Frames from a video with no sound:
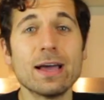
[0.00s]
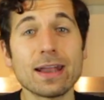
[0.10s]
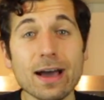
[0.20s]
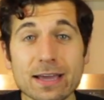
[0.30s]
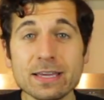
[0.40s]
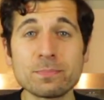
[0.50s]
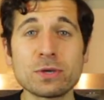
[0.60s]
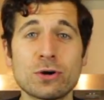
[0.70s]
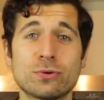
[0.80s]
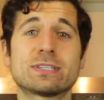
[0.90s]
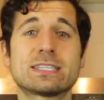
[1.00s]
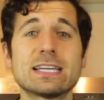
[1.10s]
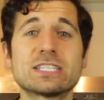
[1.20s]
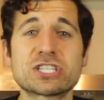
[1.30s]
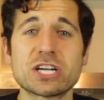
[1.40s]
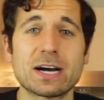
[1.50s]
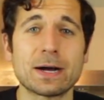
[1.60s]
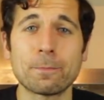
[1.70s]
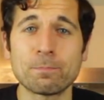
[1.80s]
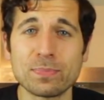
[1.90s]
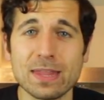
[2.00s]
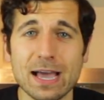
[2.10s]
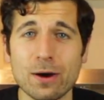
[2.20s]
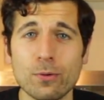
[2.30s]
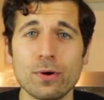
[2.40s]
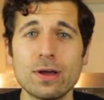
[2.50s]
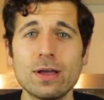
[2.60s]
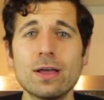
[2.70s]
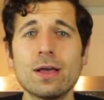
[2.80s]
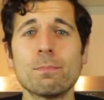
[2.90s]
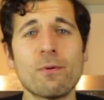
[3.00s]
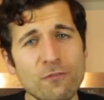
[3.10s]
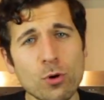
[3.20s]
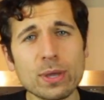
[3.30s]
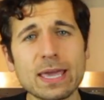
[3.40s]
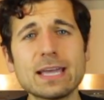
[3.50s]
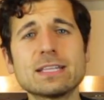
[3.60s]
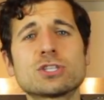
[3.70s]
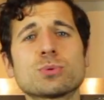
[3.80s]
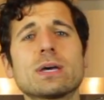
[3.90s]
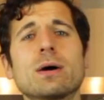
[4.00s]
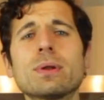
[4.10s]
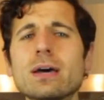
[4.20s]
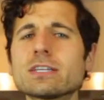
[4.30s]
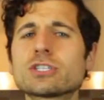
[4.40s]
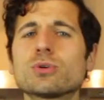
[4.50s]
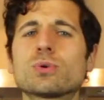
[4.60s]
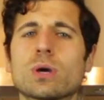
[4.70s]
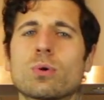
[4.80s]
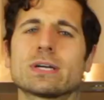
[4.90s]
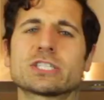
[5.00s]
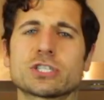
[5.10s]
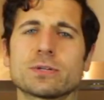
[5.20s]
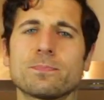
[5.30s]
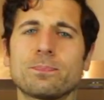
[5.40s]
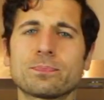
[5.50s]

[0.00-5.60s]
And I am your host, Zaid Shah. Now, before we get into it, I want to ask you a quick question.